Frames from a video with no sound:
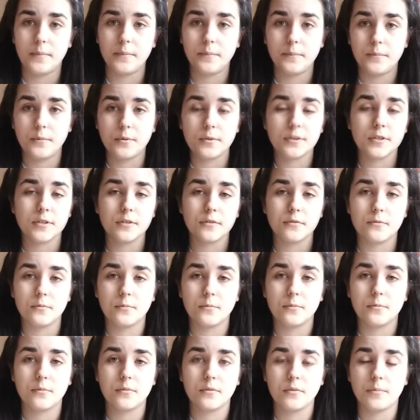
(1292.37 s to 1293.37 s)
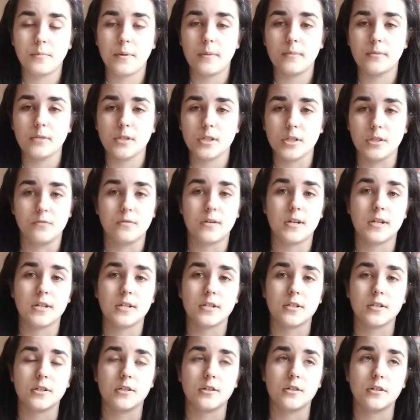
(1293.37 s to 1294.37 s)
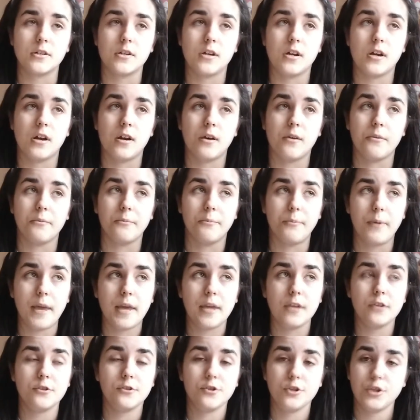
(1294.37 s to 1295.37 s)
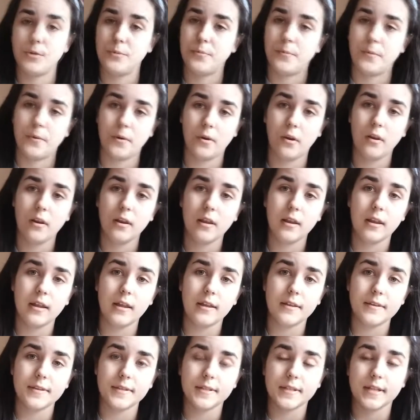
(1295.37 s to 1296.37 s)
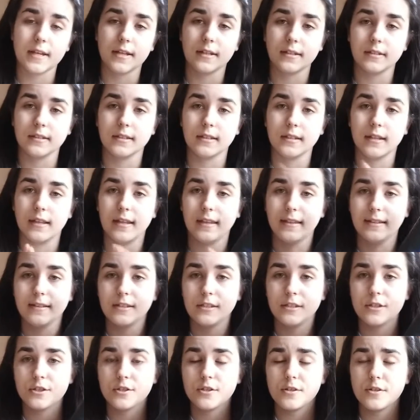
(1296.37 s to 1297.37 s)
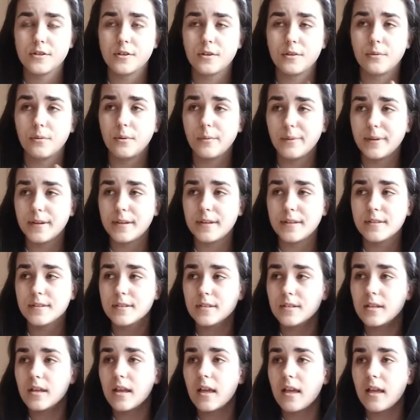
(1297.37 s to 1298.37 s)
books published in Russia are way cheaper than the English equivalents.